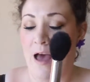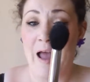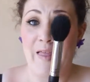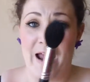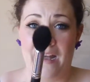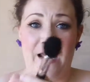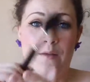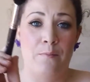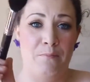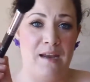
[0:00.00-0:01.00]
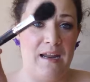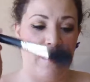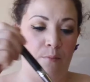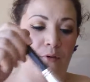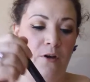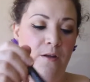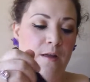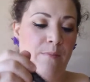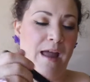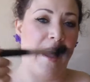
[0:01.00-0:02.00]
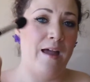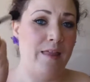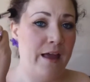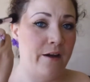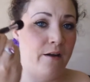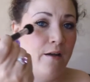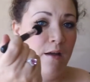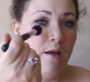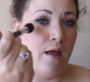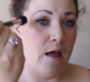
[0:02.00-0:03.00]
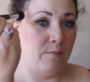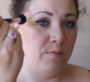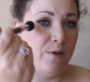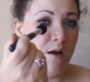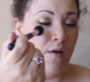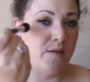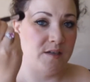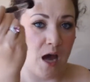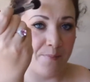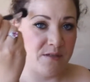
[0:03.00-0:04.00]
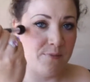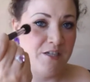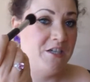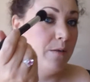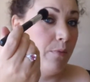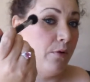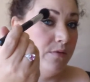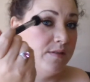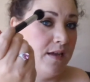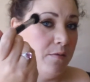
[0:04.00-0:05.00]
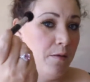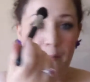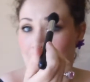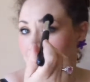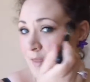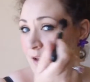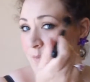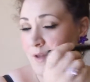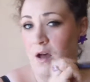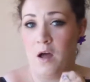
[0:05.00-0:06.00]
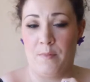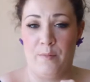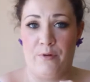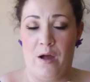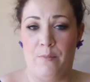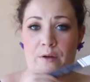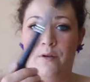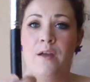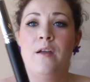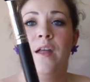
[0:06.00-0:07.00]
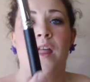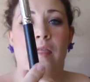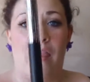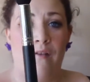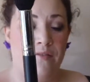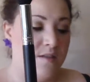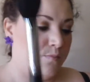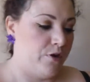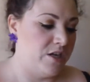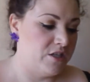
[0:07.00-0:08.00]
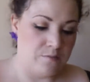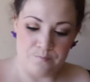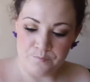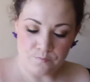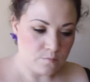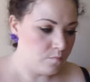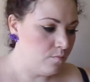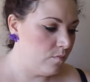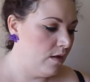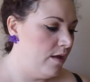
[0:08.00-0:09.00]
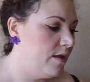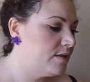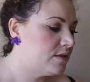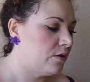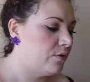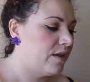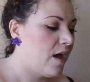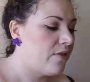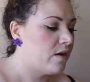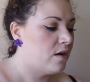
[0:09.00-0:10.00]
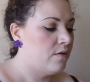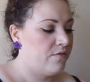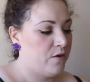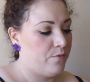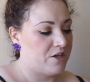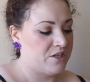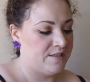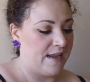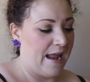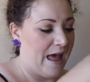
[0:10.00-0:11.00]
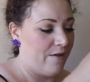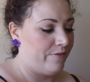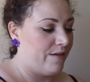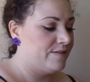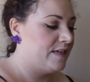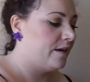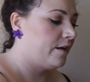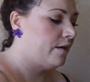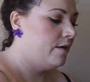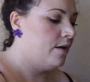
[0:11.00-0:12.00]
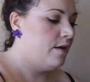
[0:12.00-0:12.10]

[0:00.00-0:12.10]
highlighting, meaning I'll put it in my highlighter and put it on the tops of my cheekbones and then maybe a little bit on my brow bone. Love this brush. So the other few brushes that I have left here,